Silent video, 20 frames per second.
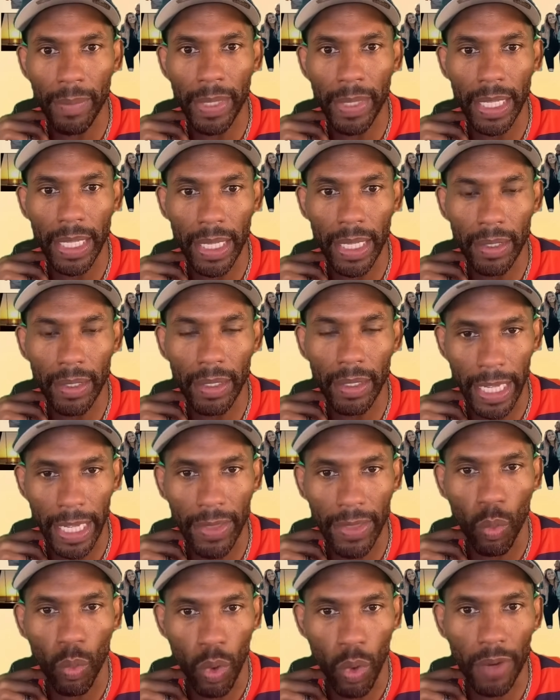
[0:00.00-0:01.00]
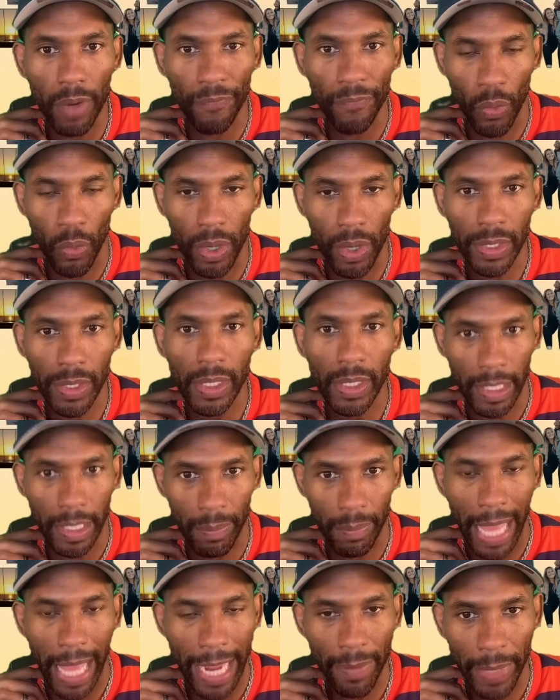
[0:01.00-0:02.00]
women in the workforce
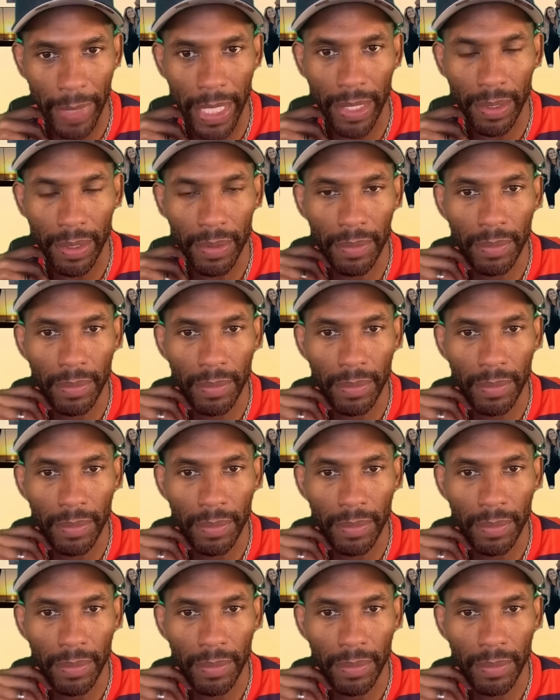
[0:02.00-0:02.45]
than black men.